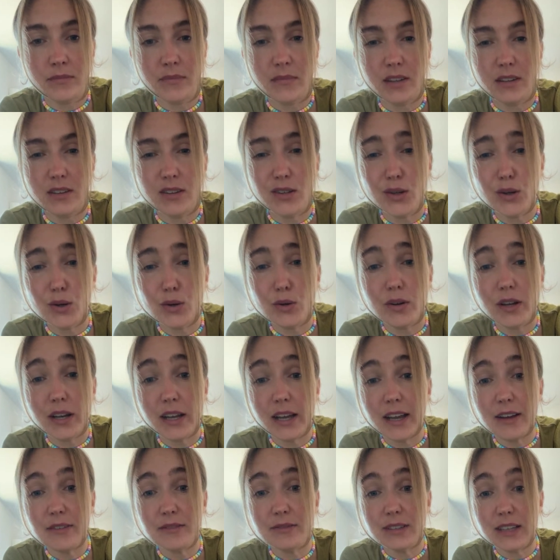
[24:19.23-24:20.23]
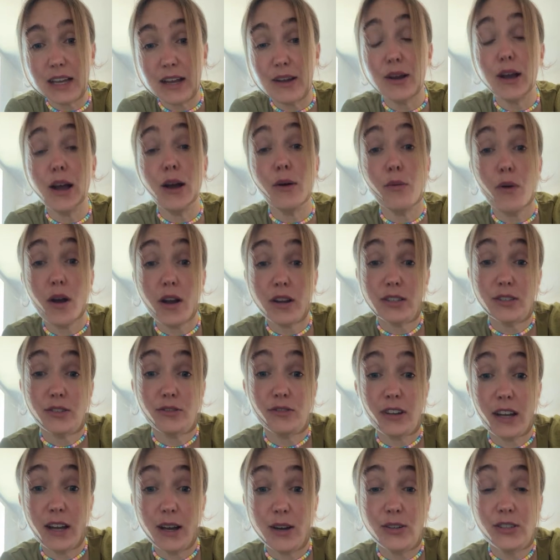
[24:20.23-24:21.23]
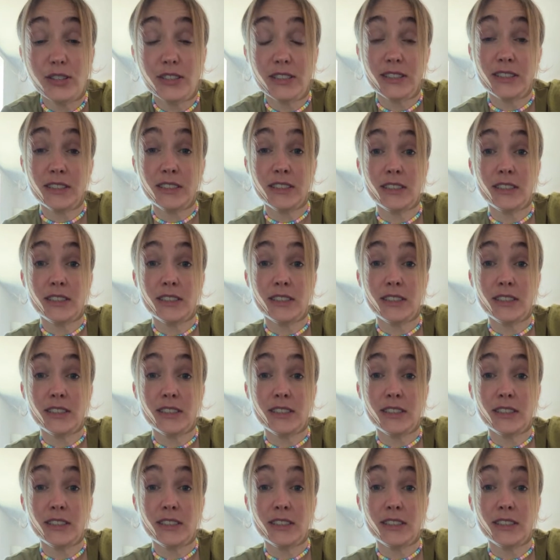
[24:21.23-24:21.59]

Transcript: No, I haven't. I walked around